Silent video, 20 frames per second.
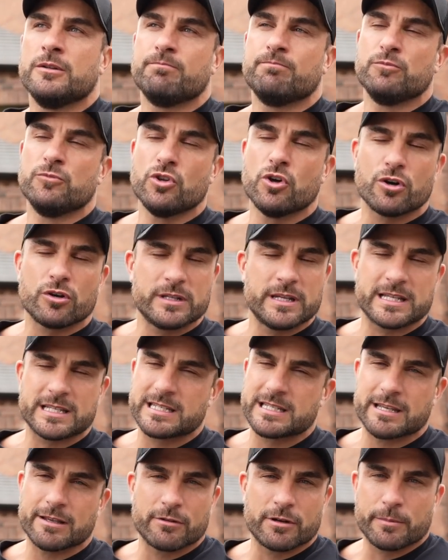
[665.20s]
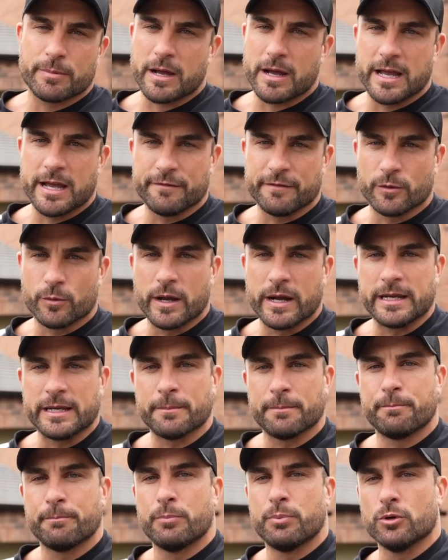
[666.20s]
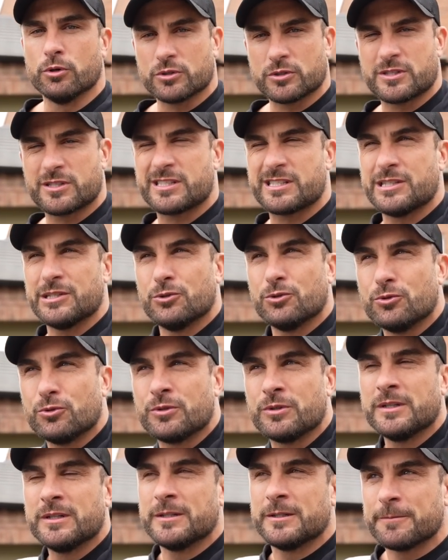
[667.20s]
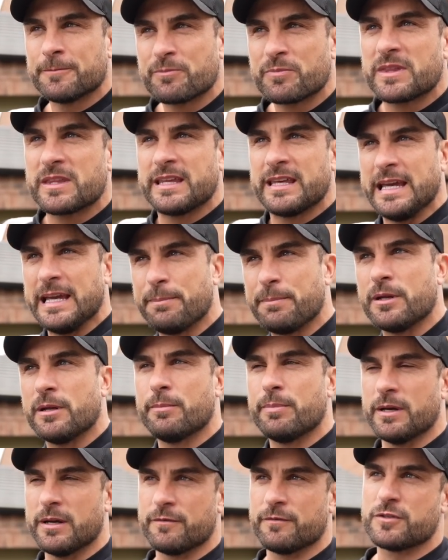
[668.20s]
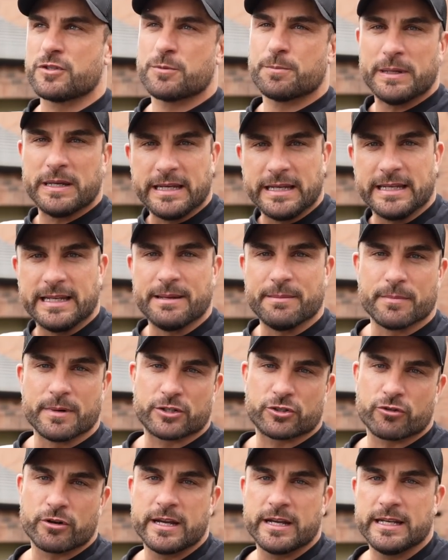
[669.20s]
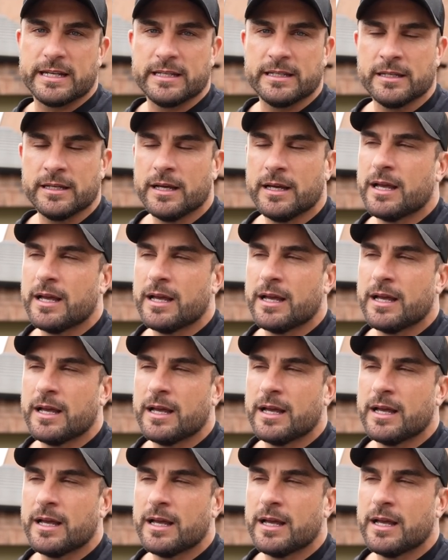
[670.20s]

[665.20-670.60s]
not necessarily about heavy weight, but still keeping a bit of speed in my training.